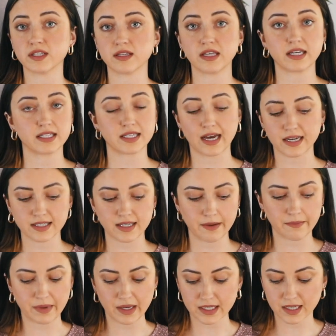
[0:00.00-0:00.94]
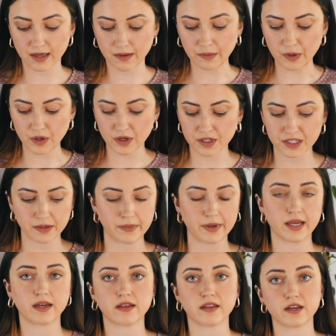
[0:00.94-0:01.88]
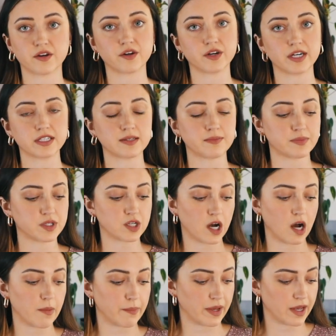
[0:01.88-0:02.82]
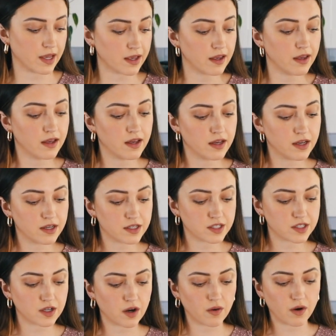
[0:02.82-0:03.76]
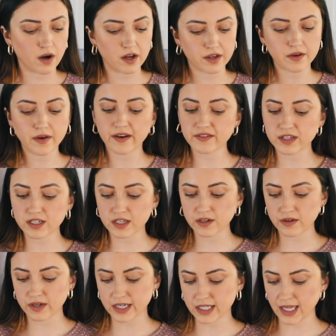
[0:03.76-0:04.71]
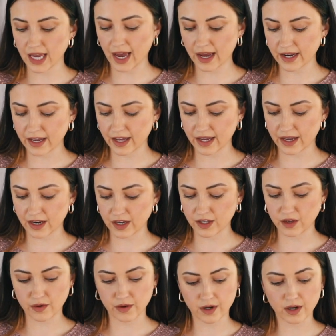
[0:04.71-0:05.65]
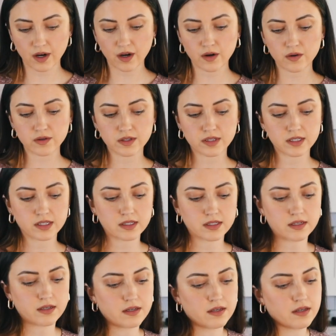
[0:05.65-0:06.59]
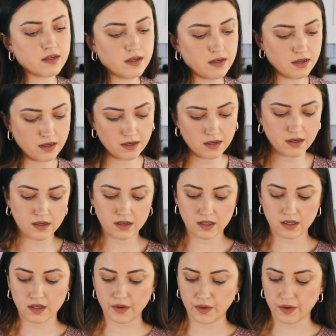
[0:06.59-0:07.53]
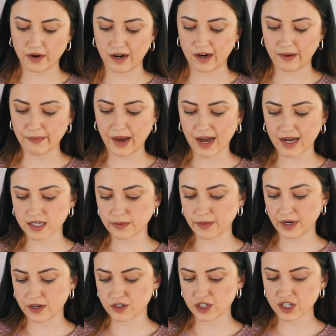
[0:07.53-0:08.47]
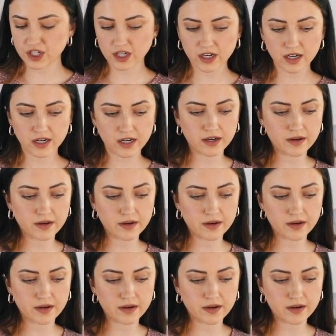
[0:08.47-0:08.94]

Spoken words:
the exact same mixing bowl to make the crisp topping. So all you have to do is add in your oats, your packed brown sugar,